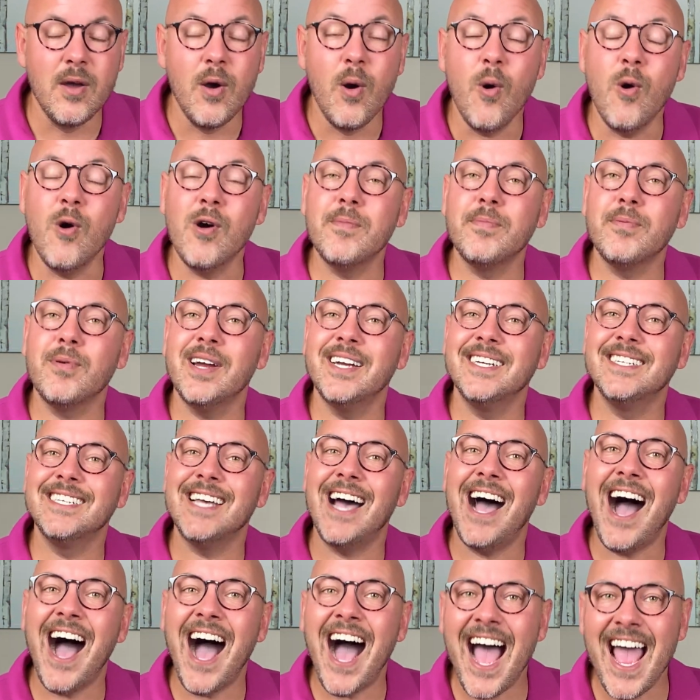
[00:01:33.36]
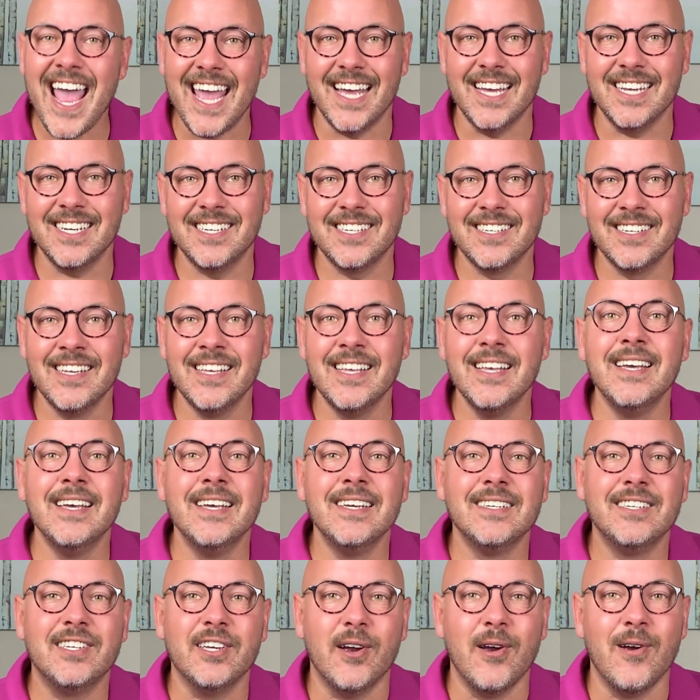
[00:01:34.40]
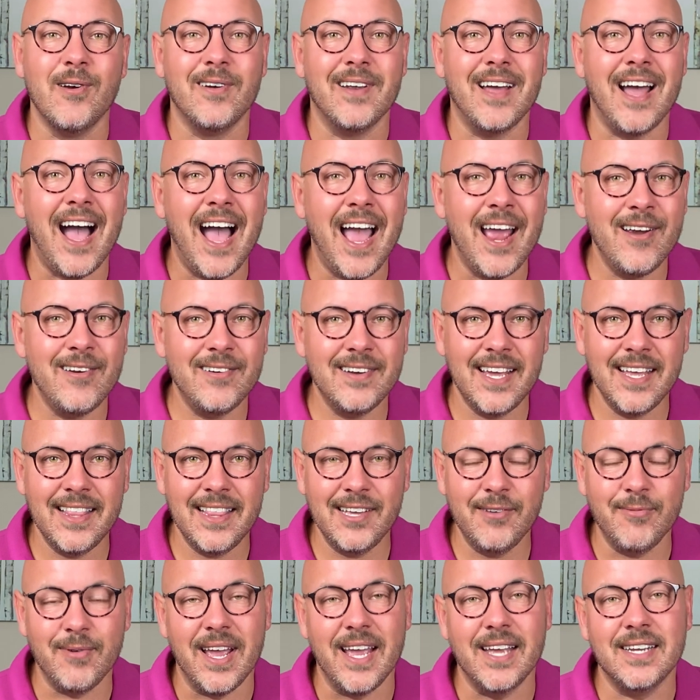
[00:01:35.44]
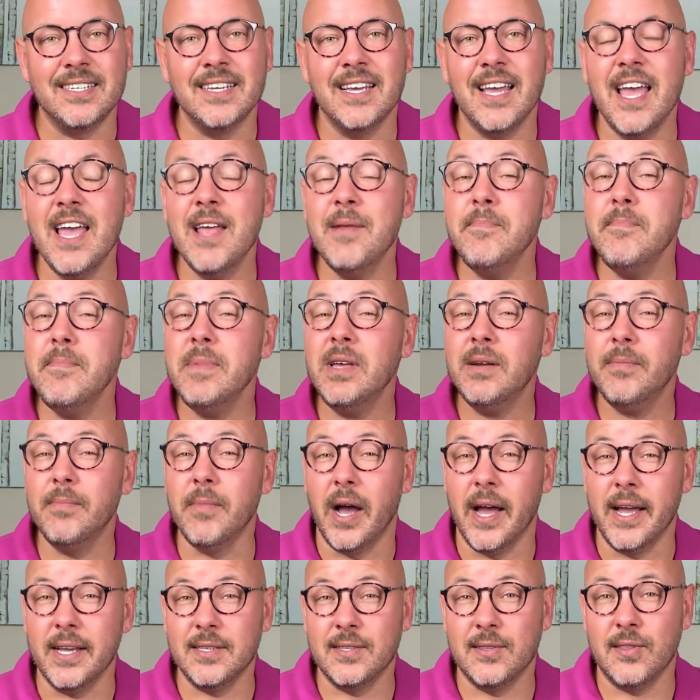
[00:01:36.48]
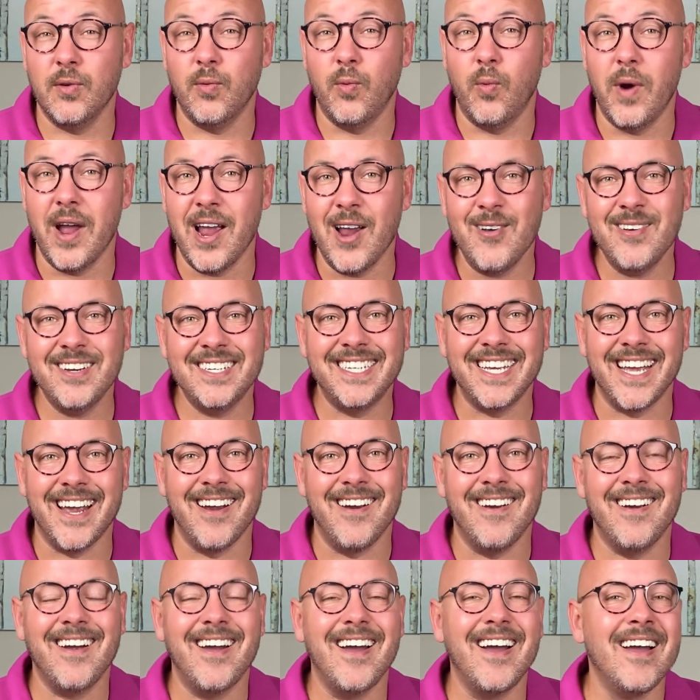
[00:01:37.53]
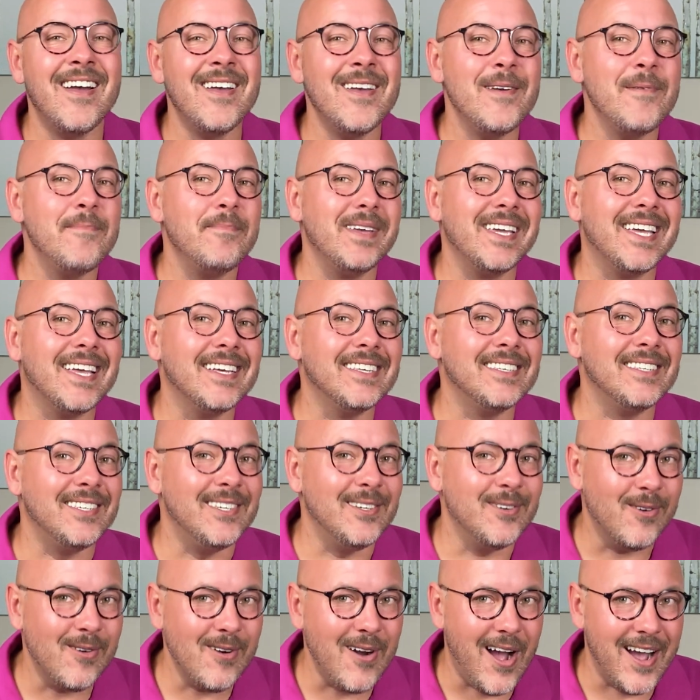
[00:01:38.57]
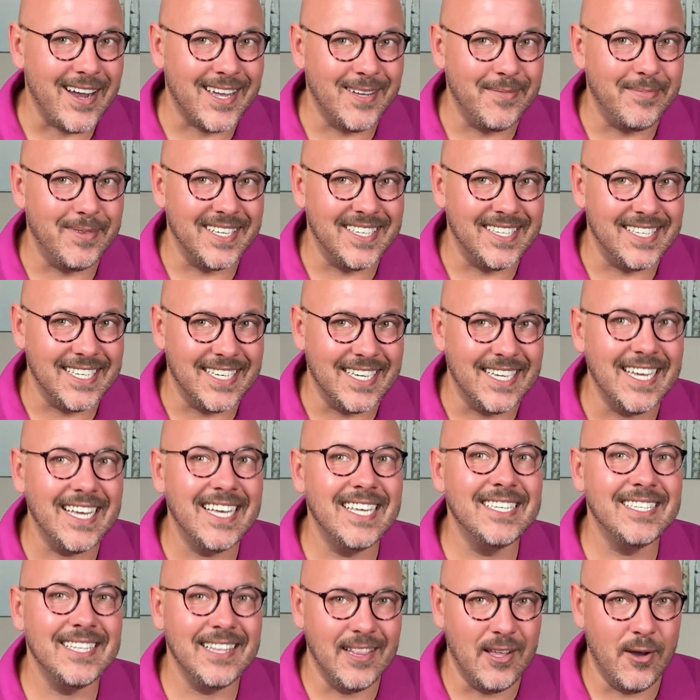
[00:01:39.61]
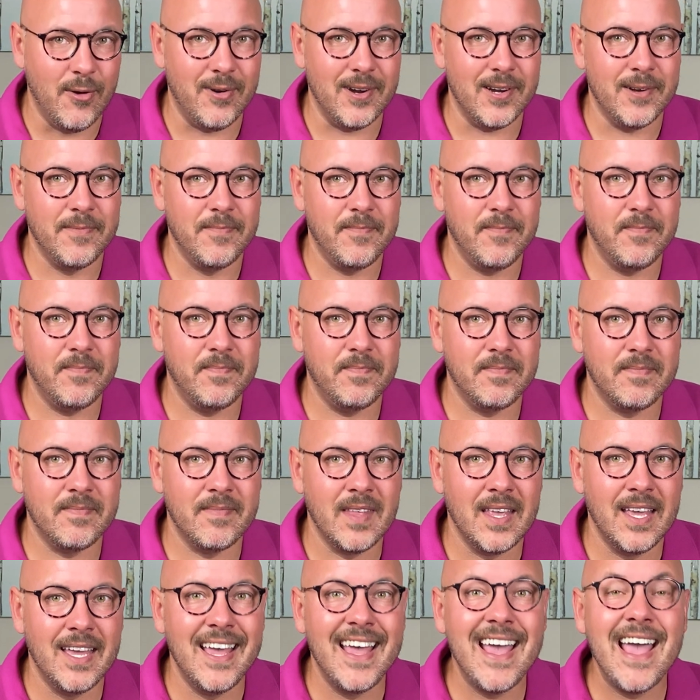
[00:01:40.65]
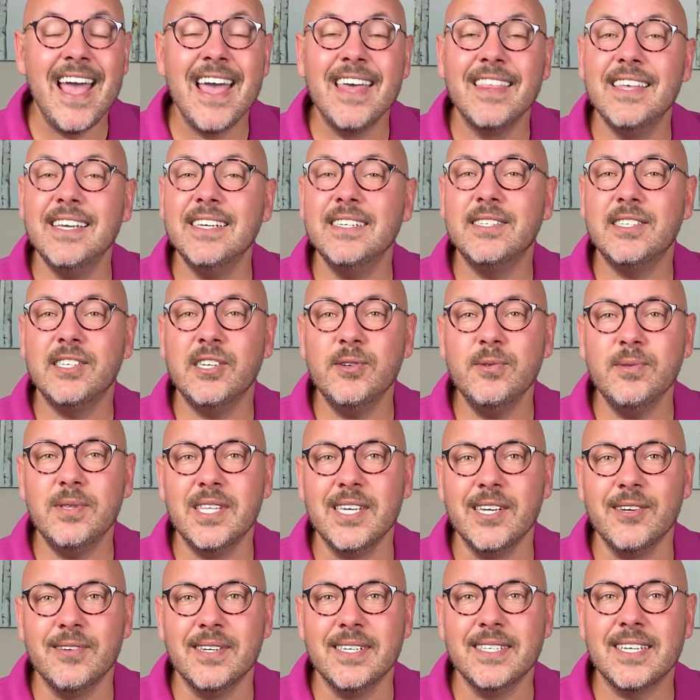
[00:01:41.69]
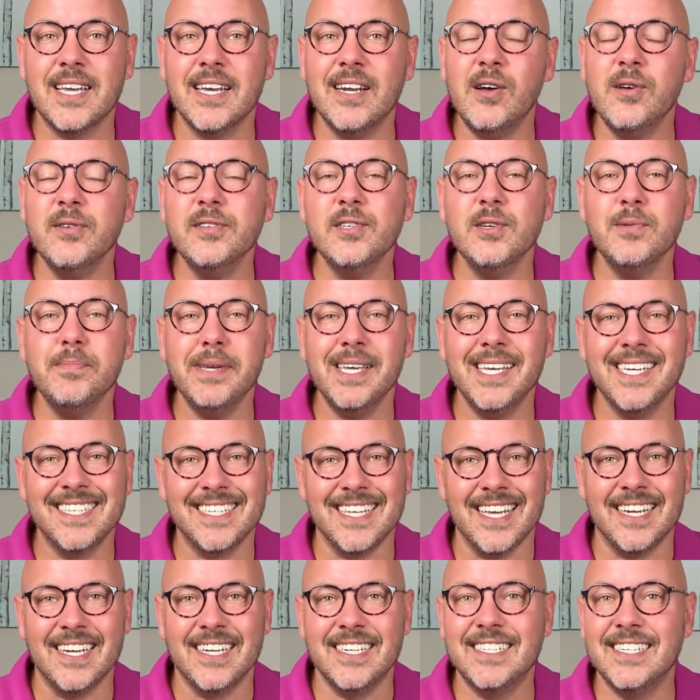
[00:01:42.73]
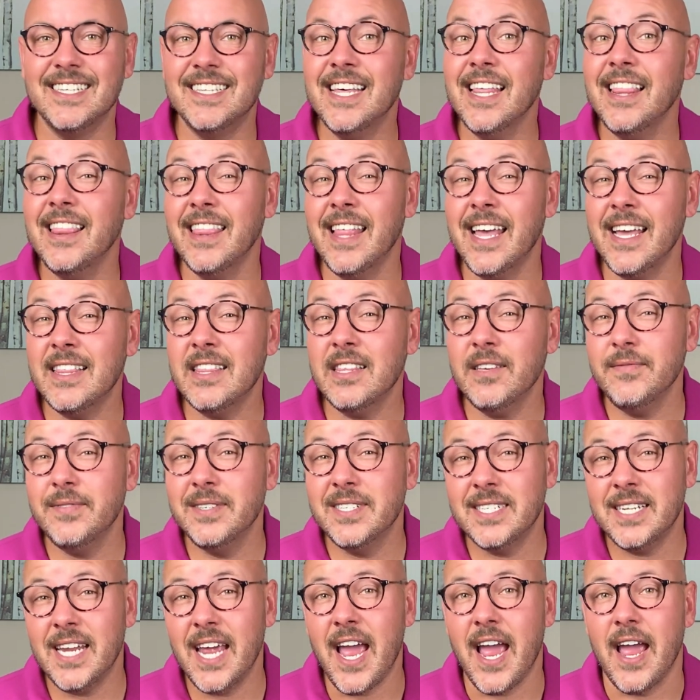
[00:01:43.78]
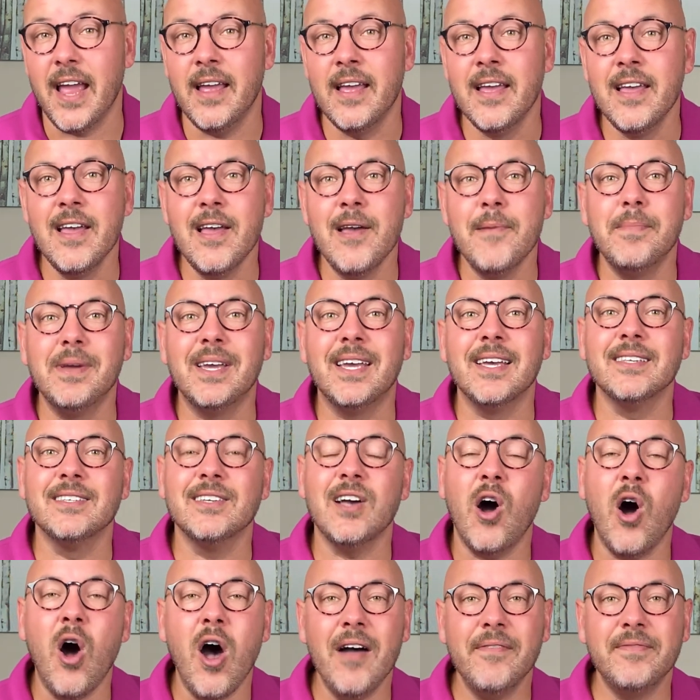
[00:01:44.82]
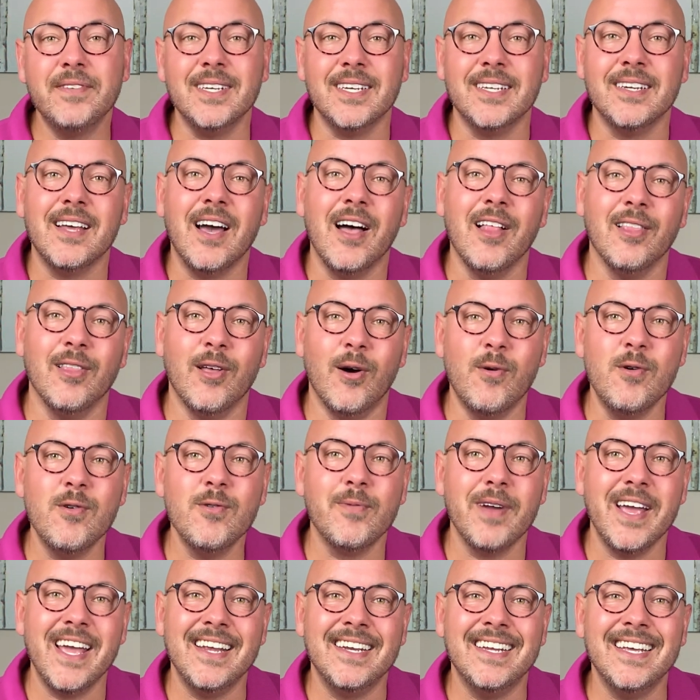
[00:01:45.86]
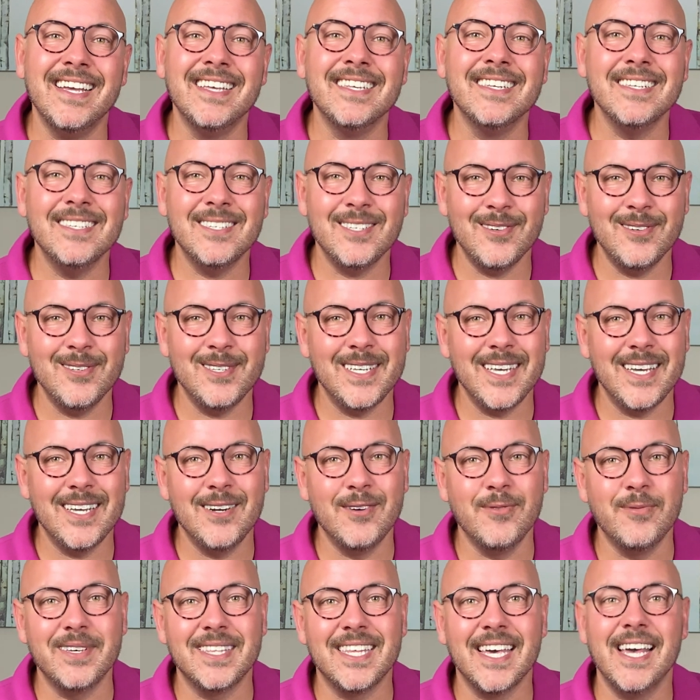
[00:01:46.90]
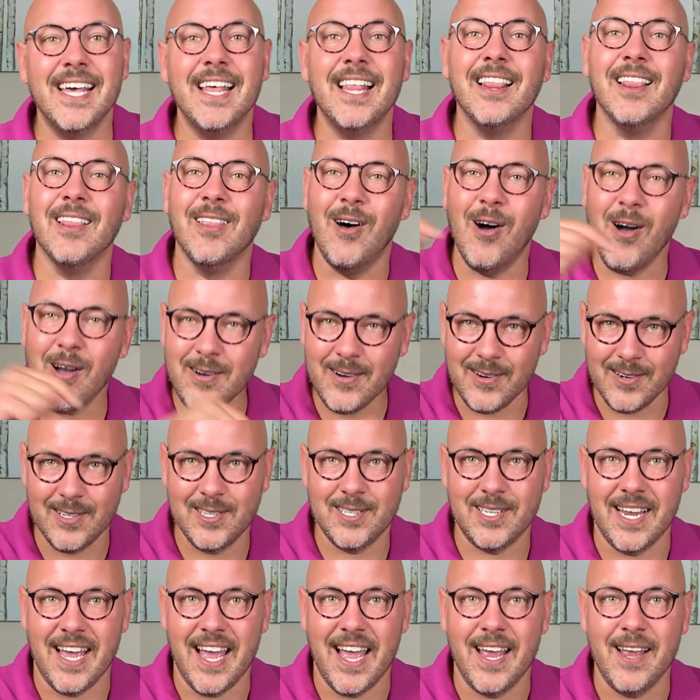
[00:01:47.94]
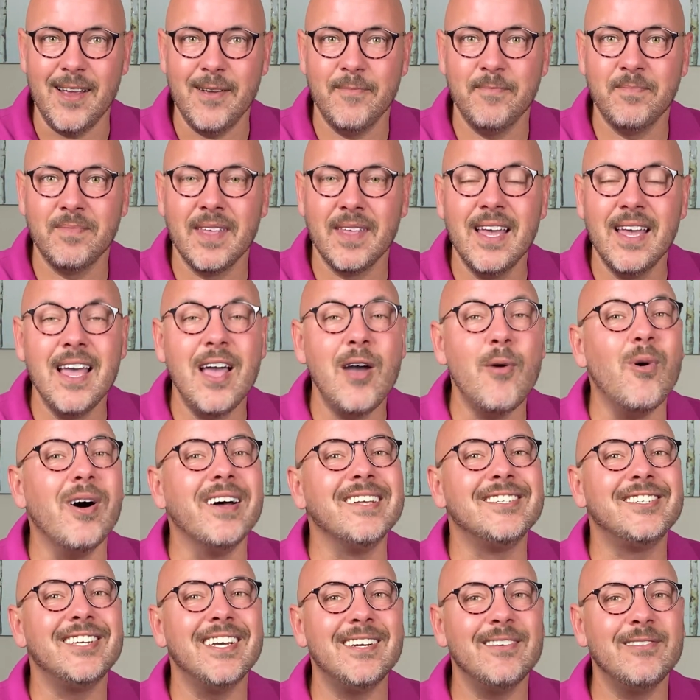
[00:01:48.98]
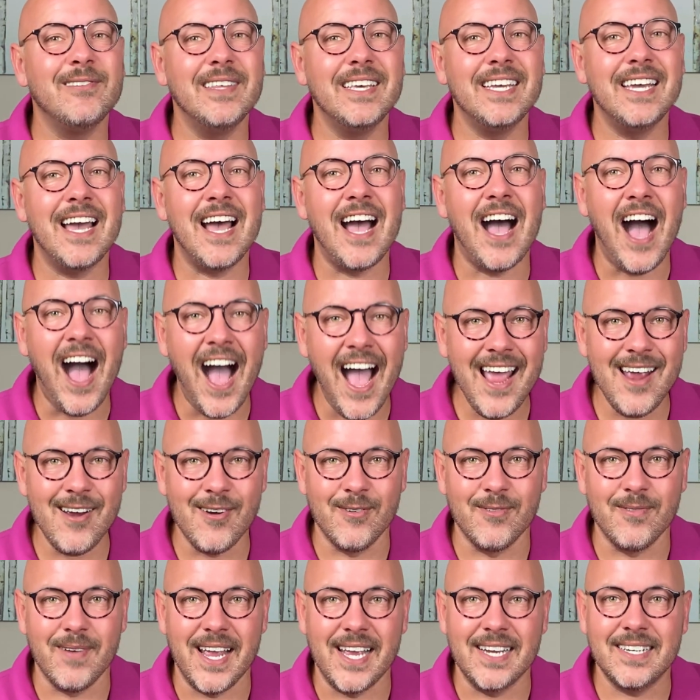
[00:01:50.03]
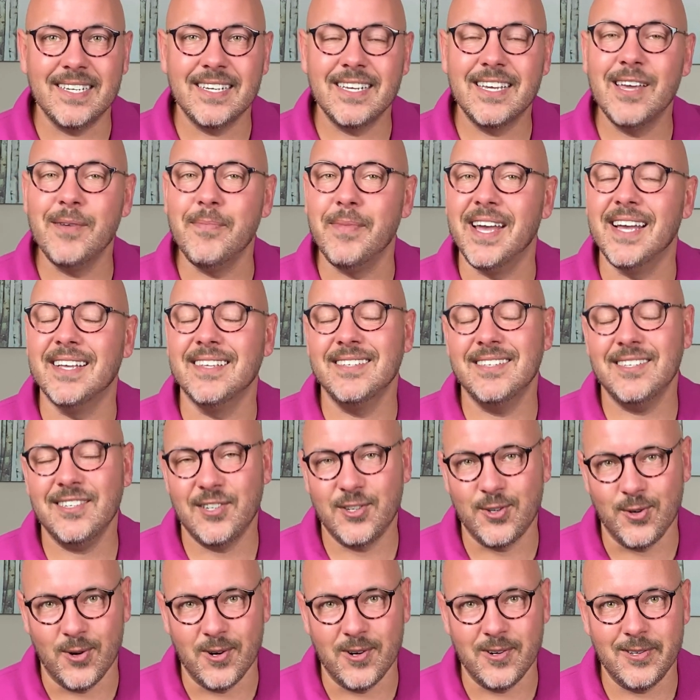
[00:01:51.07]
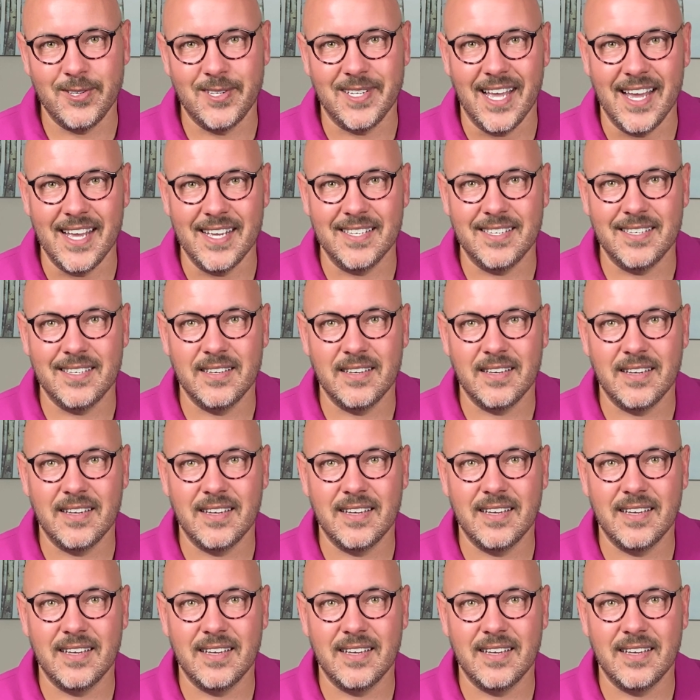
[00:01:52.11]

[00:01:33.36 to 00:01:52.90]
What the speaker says: or price highish to earn a higher nightly rate and minimize the wear and tear because your occupancy is lower. These two theories can also be extended to the length of stay, because often a lower rate is associated with a longer stay, while generally a higher rate commands shorter stays.